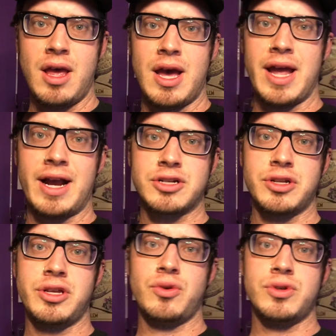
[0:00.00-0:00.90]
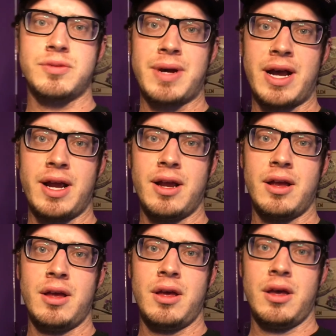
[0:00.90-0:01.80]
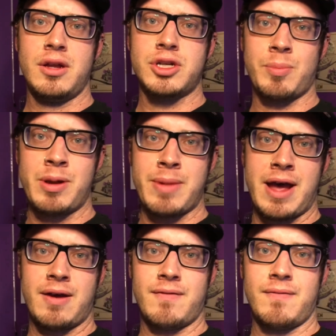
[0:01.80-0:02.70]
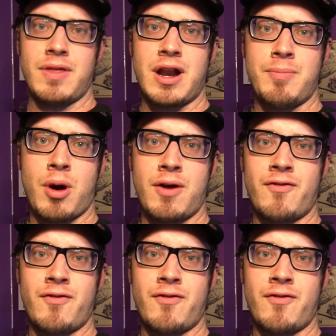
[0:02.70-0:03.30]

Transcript: I actually used my jumping mat that I bought